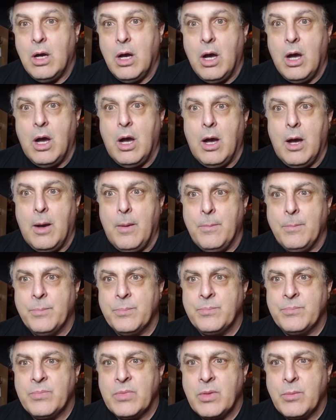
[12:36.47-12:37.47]

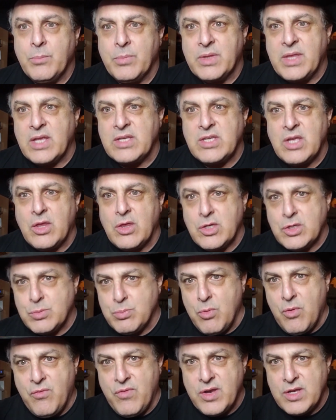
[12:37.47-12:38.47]
But that's how this
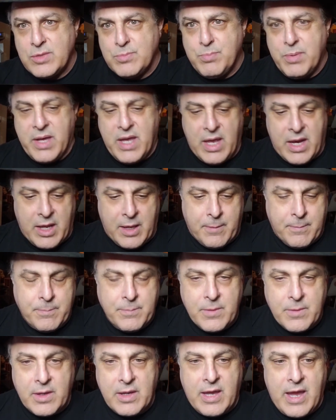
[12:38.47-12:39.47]
movie is
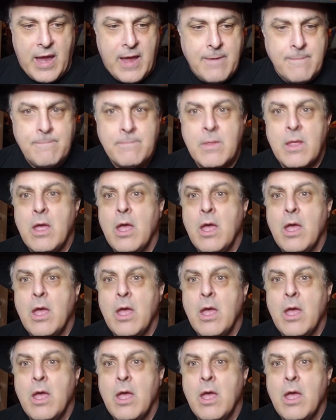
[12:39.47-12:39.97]
beginning, okay?